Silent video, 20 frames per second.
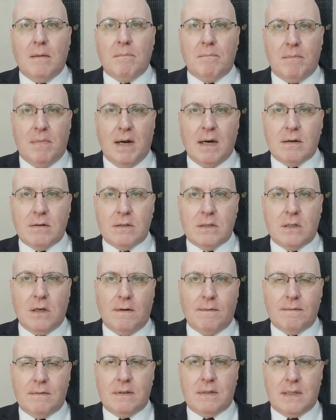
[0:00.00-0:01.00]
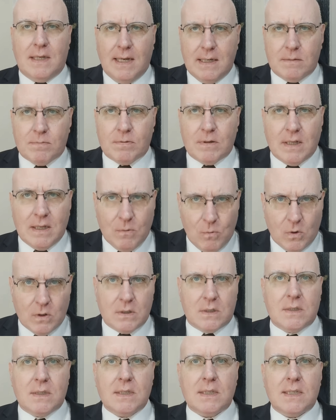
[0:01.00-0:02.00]
Microsoft desperately
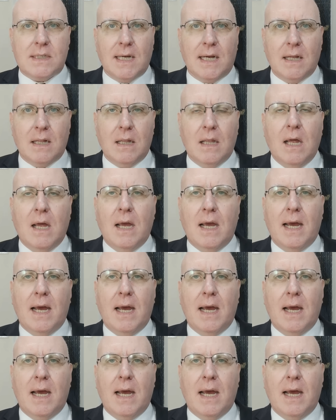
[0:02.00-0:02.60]
wants to sell